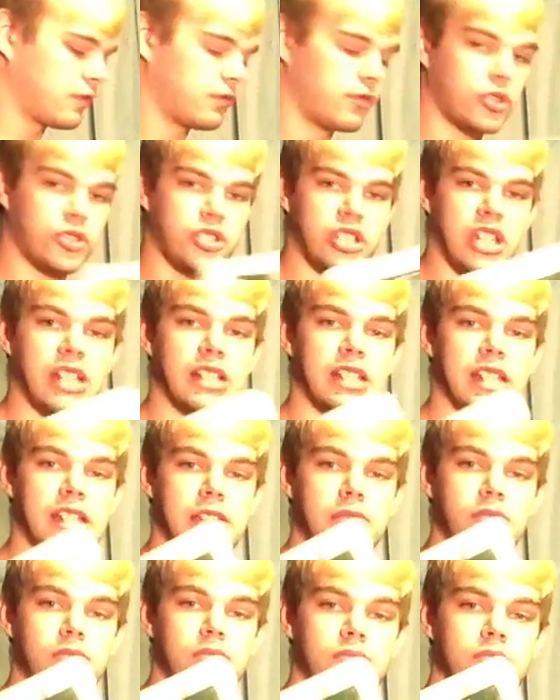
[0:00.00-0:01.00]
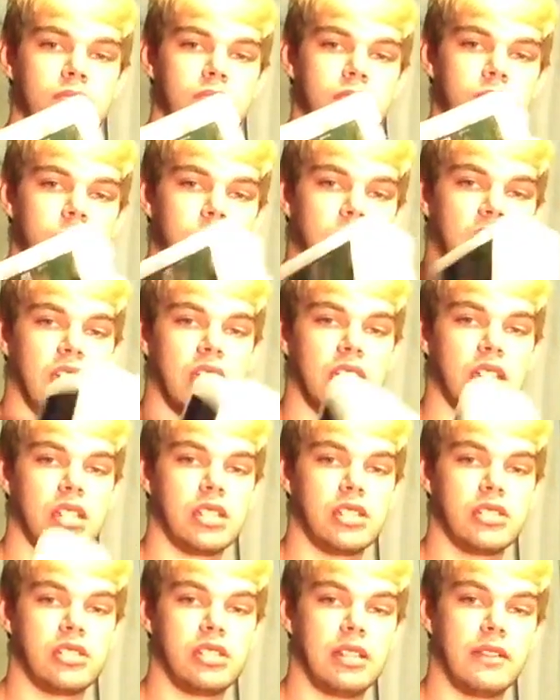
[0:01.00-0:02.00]
first aid kit,
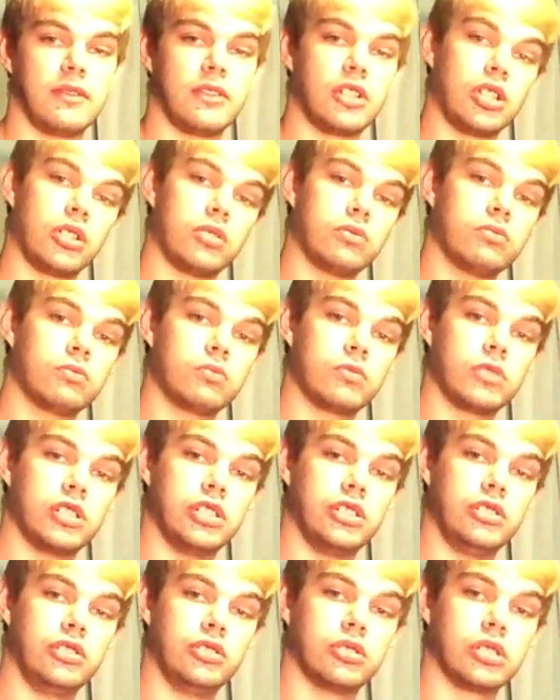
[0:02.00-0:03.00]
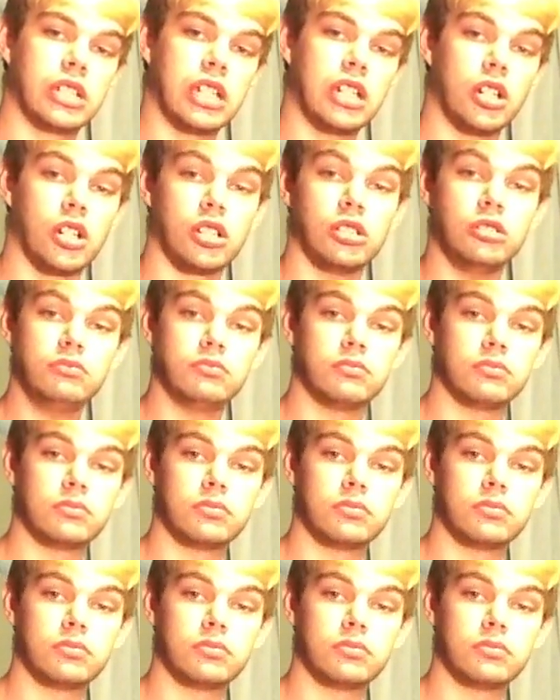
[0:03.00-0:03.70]
because you never know when you'll get hurt.